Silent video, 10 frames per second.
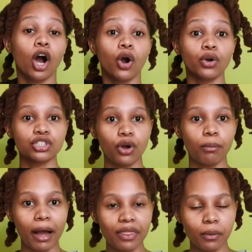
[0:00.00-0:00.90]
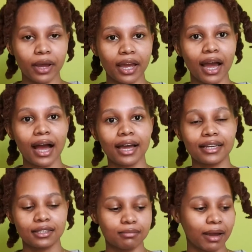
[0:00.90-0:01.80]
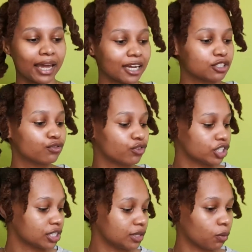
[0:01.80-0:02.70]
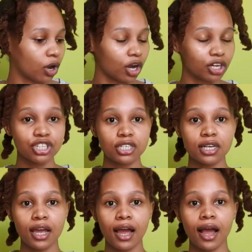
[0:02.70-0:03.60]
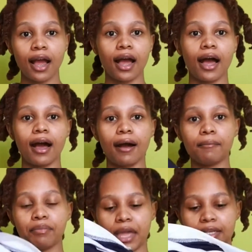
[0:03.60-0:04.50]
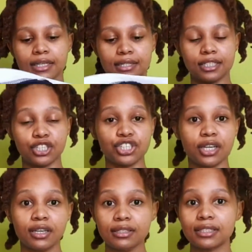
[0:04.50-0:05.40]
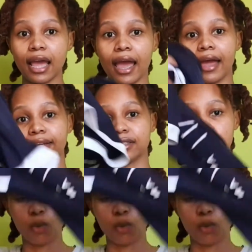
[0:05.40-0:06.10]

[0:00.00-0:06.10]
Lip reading: Oh, so by the way, my hair is freshly washed, and conditioned and